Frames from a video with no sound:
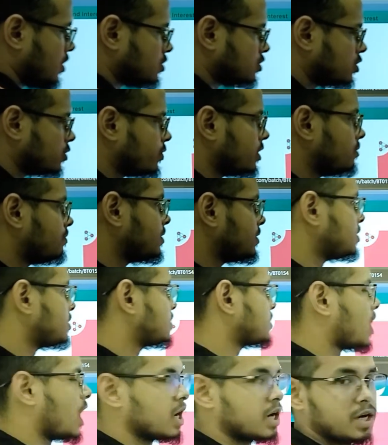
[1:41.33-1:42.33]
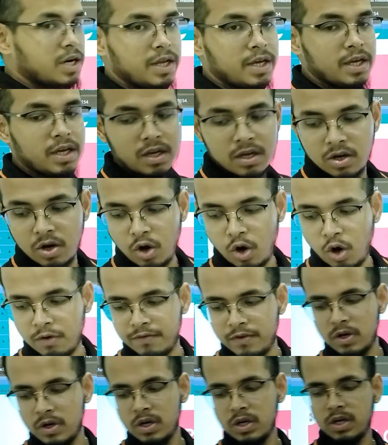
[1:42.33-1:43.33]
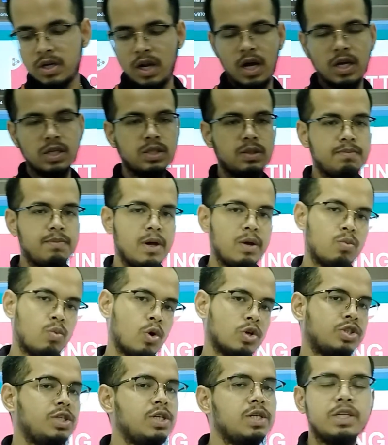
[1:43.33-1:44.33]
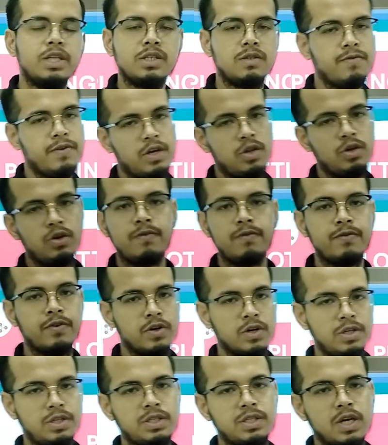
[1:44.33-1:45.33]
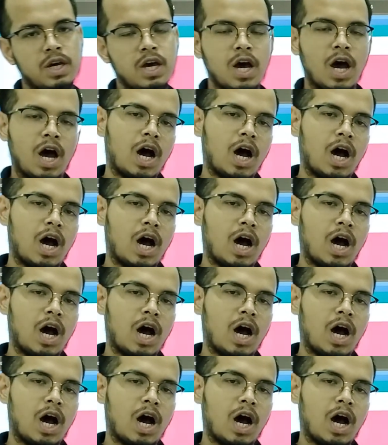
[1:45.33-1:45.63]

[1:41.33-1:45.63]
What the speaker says: so we'll be starting off our class by watching this video first.